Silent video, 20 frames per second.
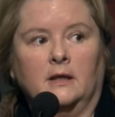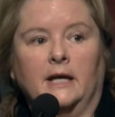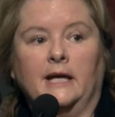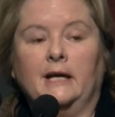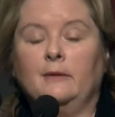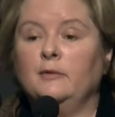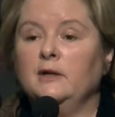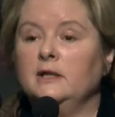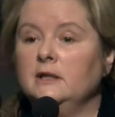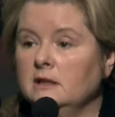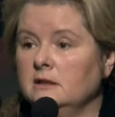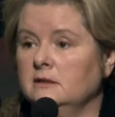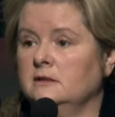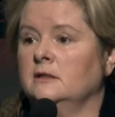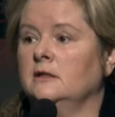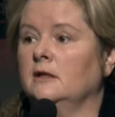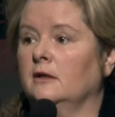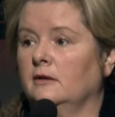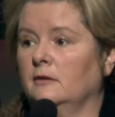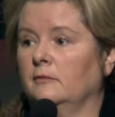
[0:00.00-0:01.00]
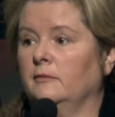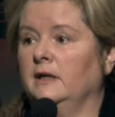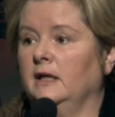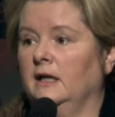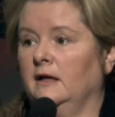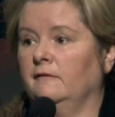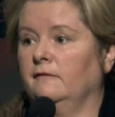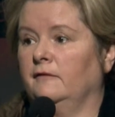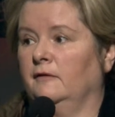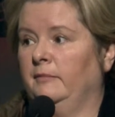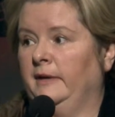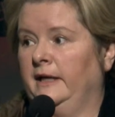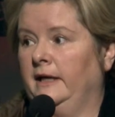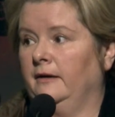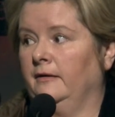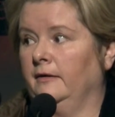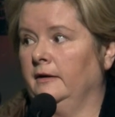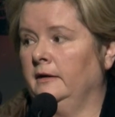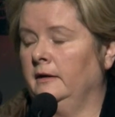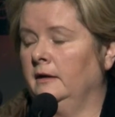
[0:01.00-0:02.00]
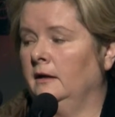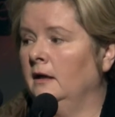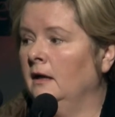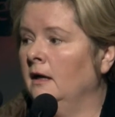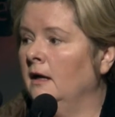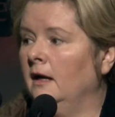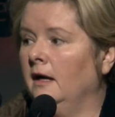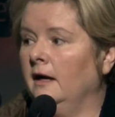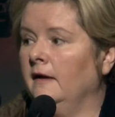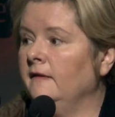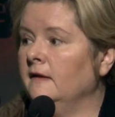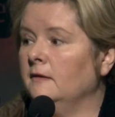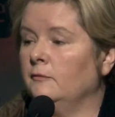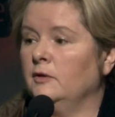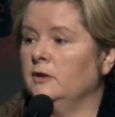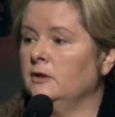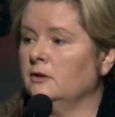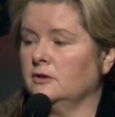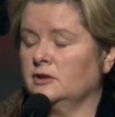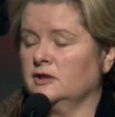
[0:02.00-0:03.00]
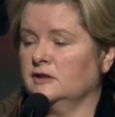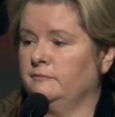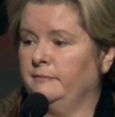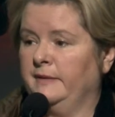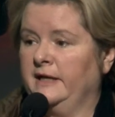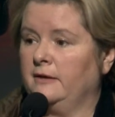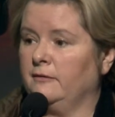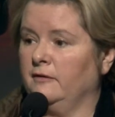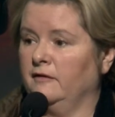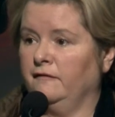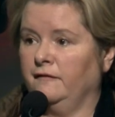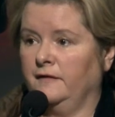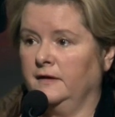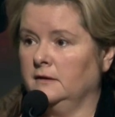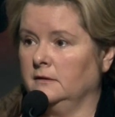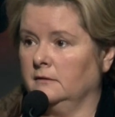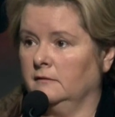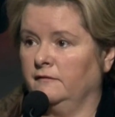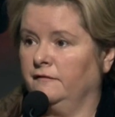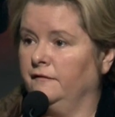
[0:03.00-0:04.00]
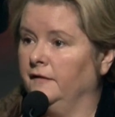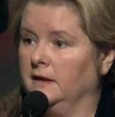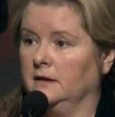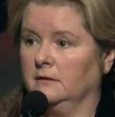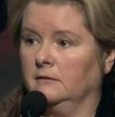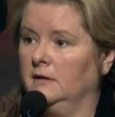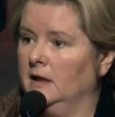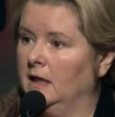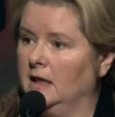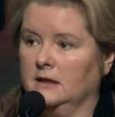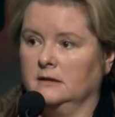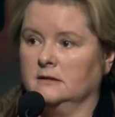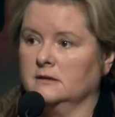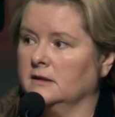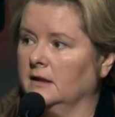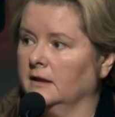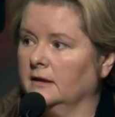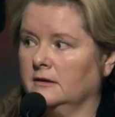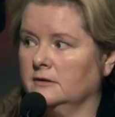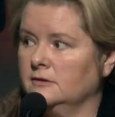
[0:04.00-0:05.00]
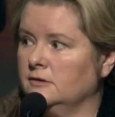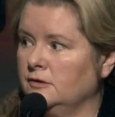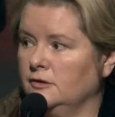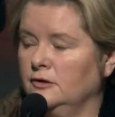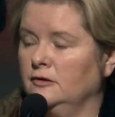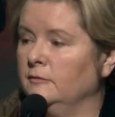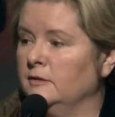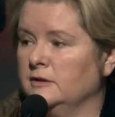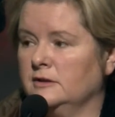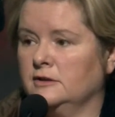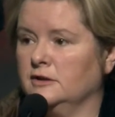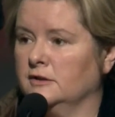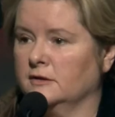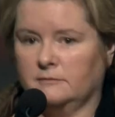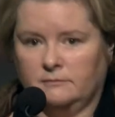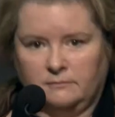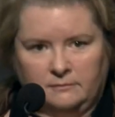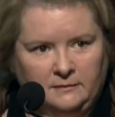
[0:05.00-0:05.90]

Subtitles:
and we need to know that we have the power and that we're not just battery-fed hens like consumers just